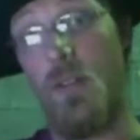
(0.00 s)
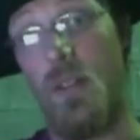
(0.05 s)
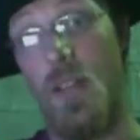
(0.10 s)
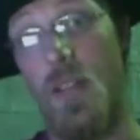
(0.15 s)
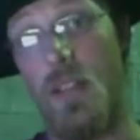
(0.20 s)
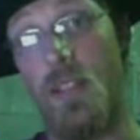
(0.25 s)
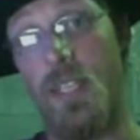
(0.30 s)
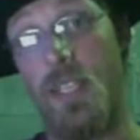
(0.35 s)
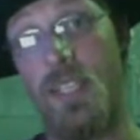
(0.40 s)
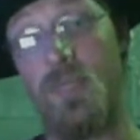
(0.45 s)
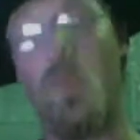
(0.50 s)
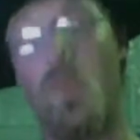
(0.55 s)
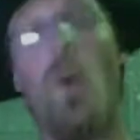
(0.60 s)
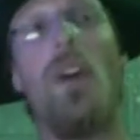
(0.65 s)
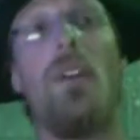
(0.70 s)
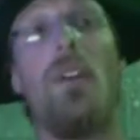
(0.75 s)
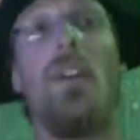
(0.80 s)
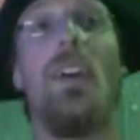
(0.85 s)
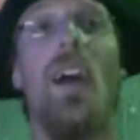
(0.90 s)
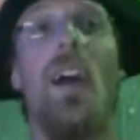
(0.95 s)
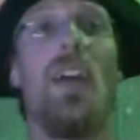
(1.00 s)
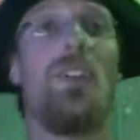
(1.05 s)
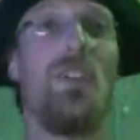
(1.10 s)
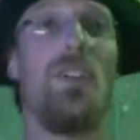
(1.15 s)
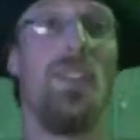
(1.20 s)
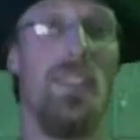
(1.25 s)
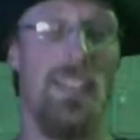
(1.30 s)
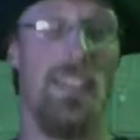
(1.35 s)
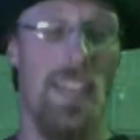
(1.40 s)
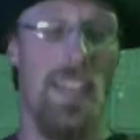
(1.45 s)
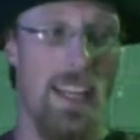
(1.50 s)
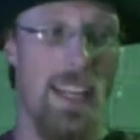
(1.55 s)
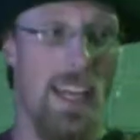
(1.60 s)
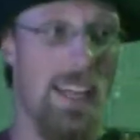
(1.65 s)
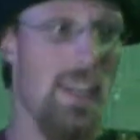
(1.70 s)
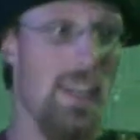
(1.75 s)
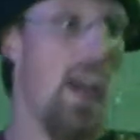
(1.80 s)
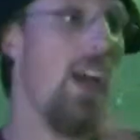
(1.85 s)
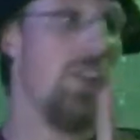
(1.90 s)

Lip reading: At least, well, I shouldn't say that.